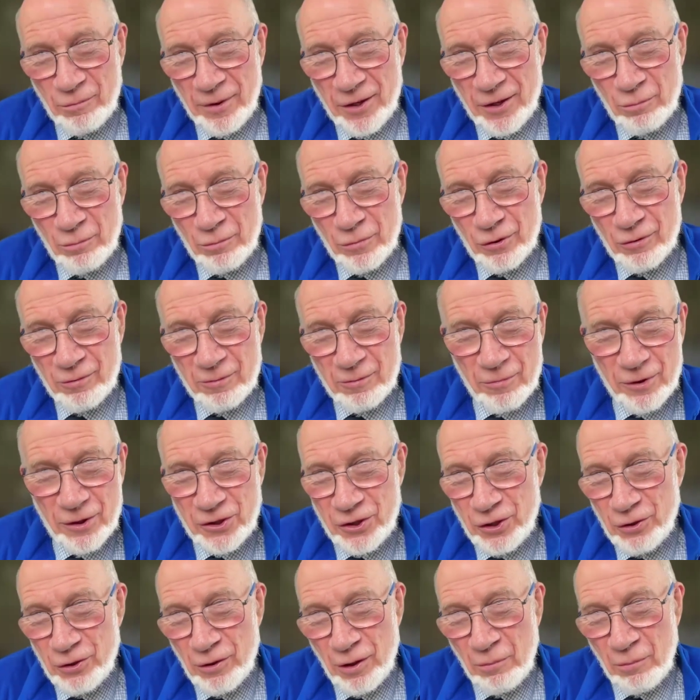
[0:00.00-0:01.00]
and become more
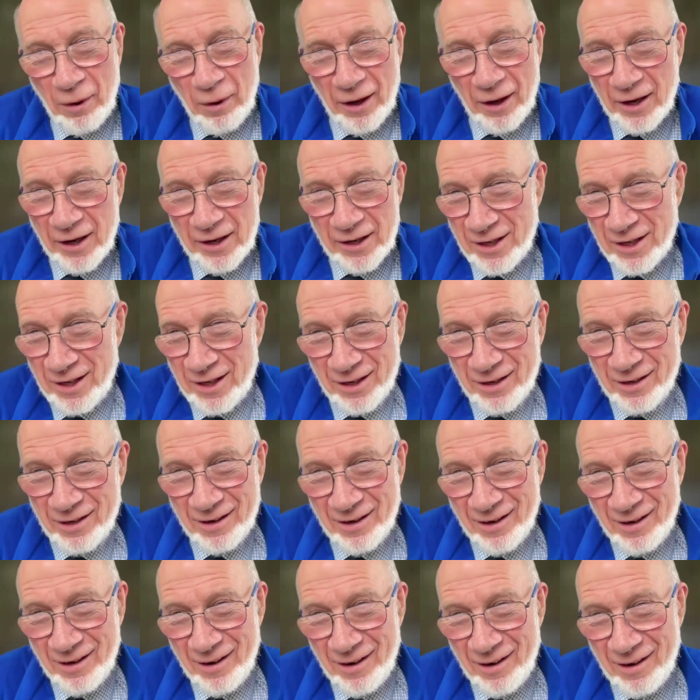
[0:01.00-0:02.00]
mature by a
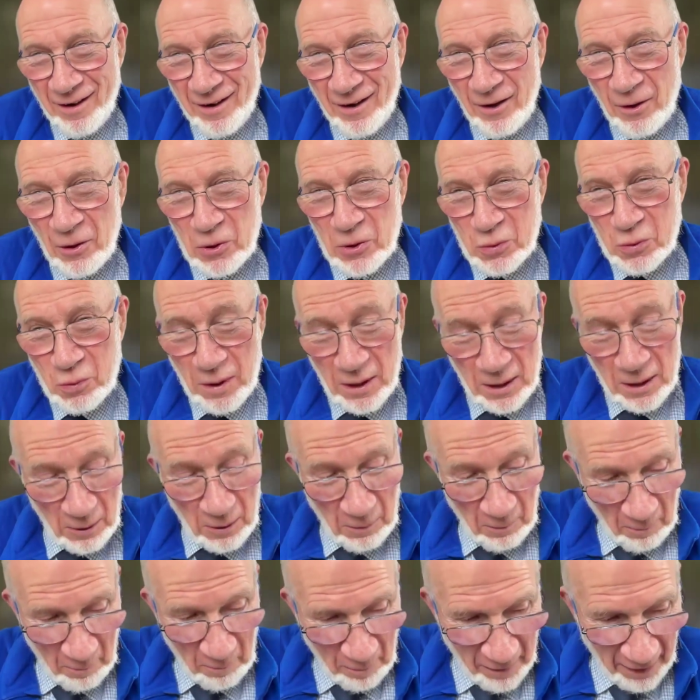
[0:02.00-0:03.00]
year as
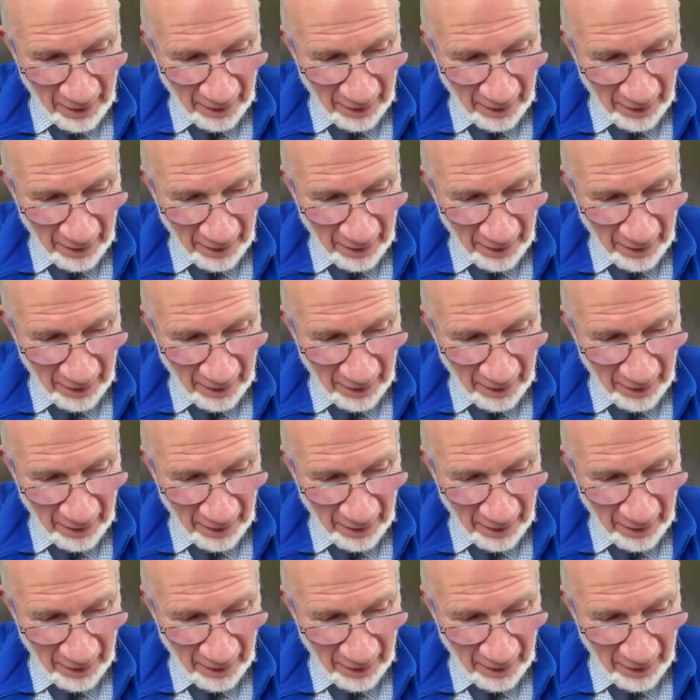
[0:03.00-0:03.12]
well.